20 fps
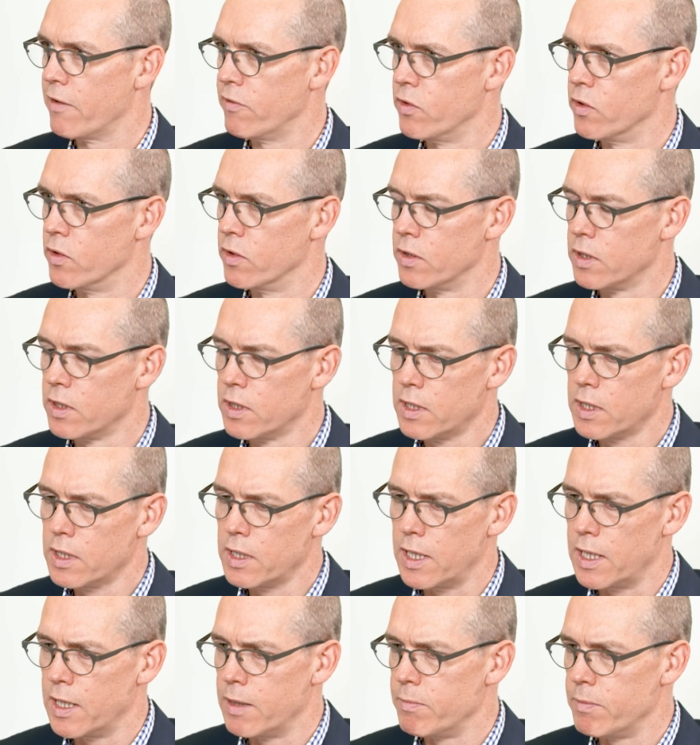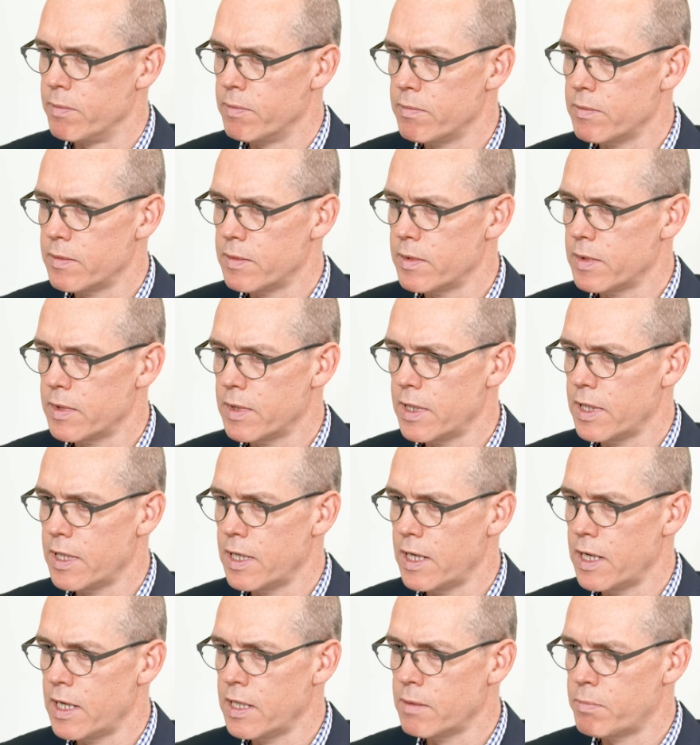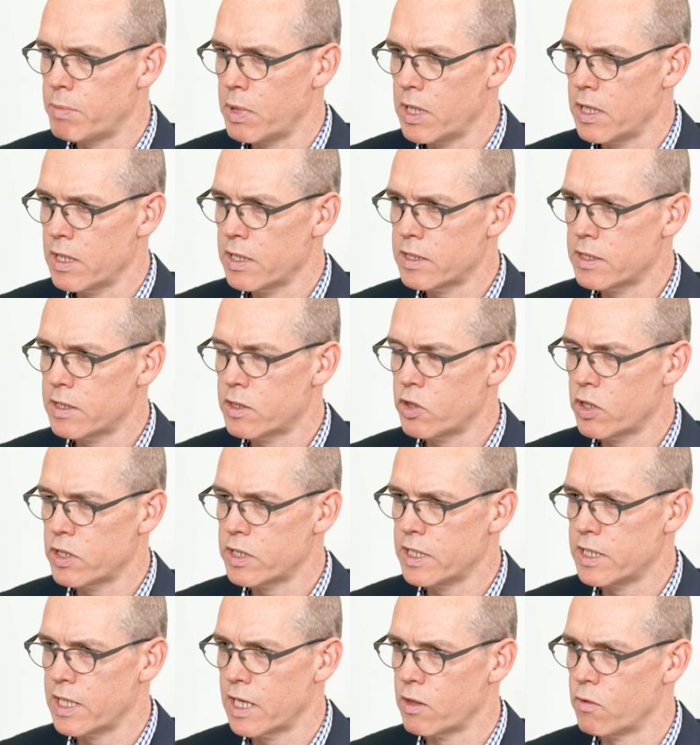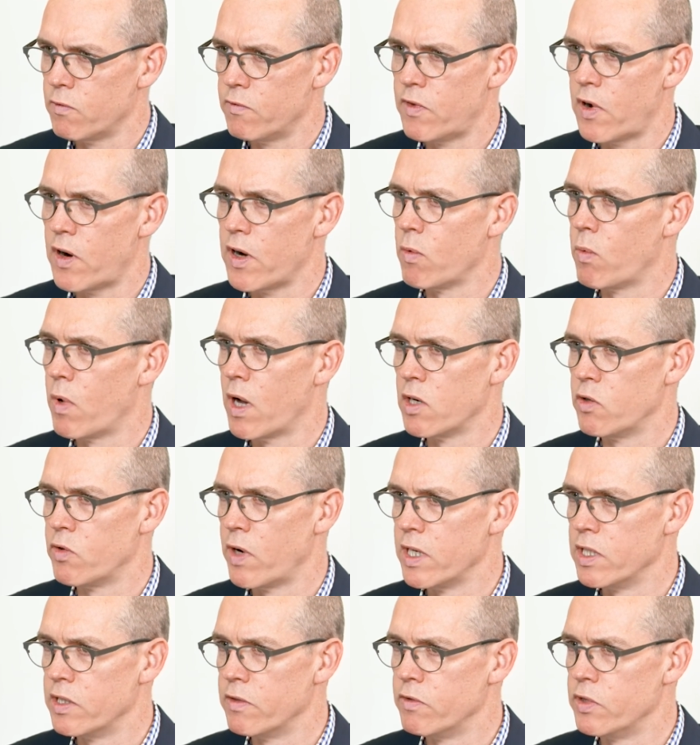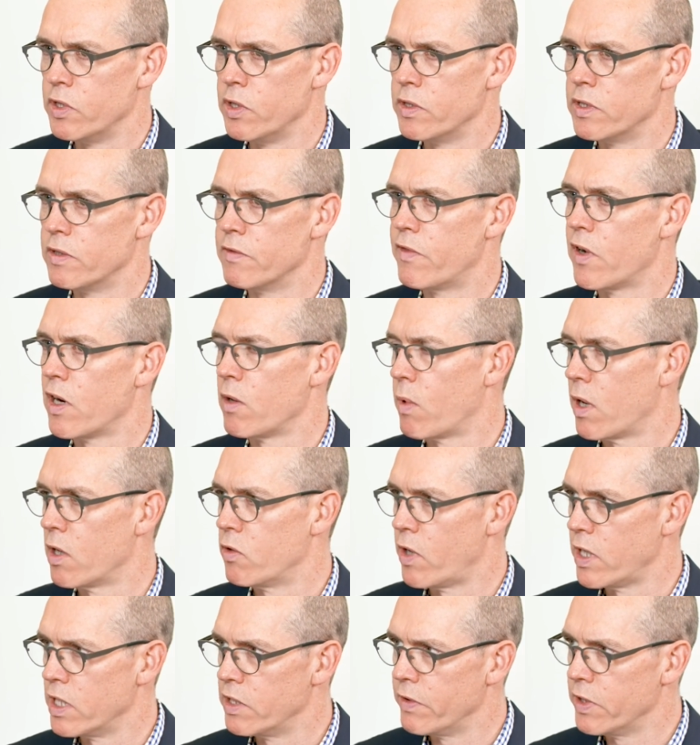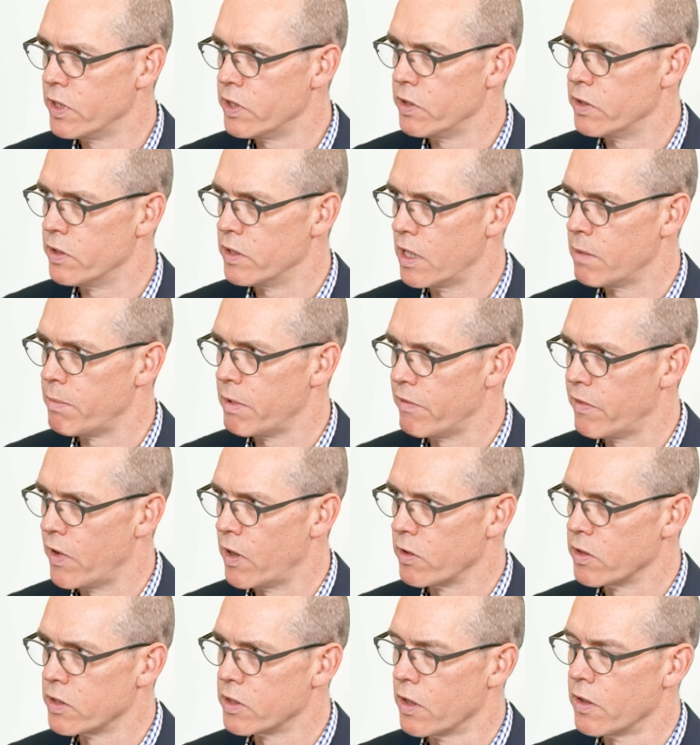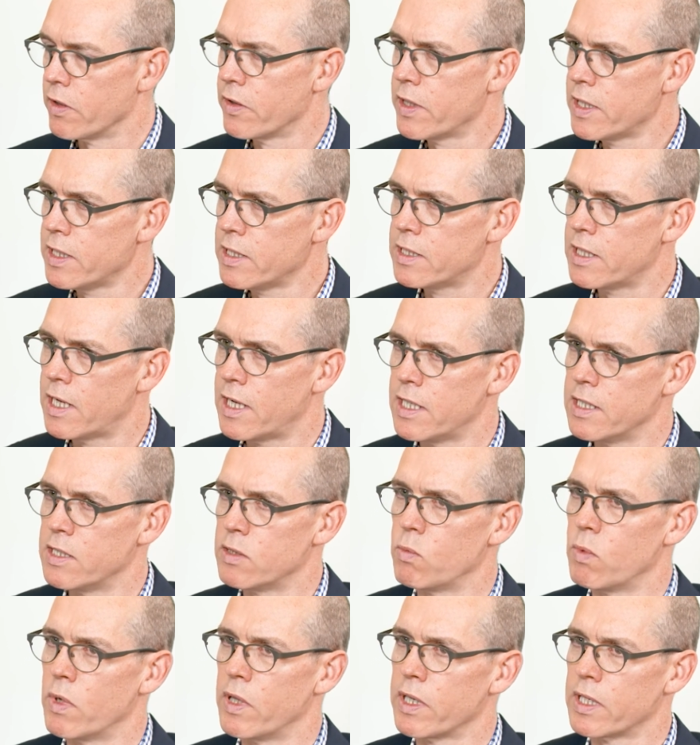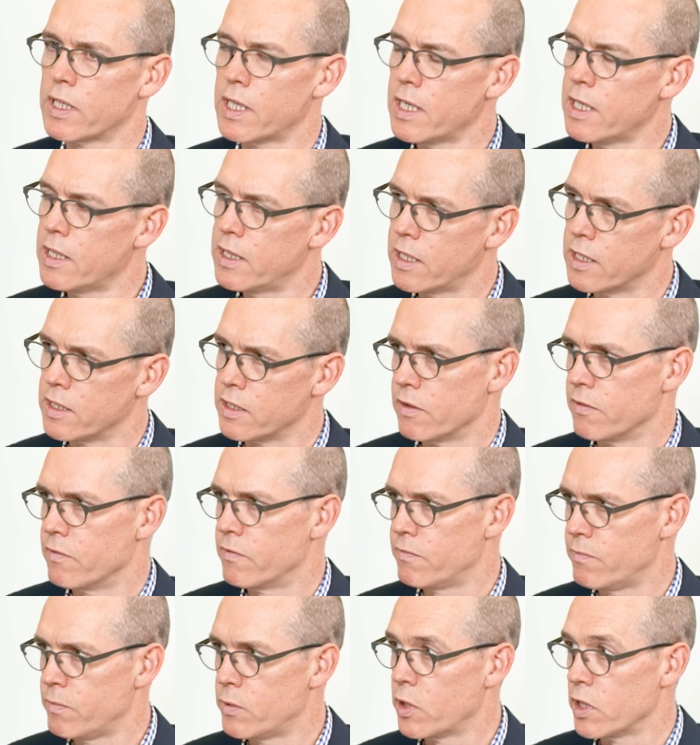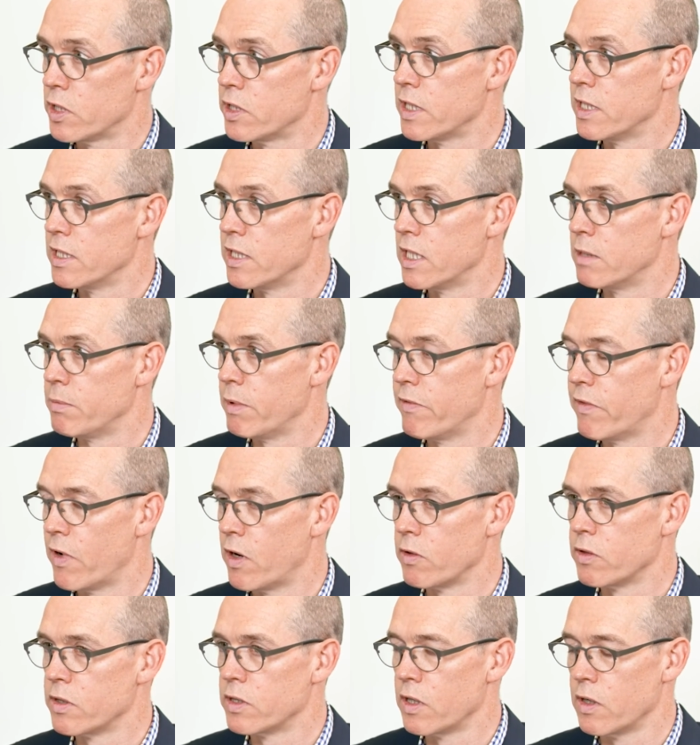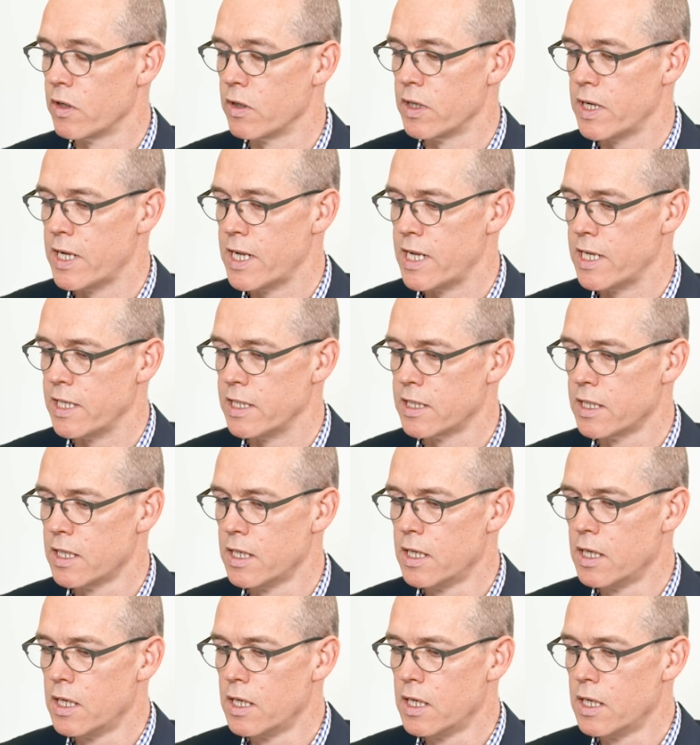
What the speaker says: for. In the past, trustees had a very wide range of duties and a very wide range of issues that they'd be focused on. These days, one of the key things that trustees need to be focused on is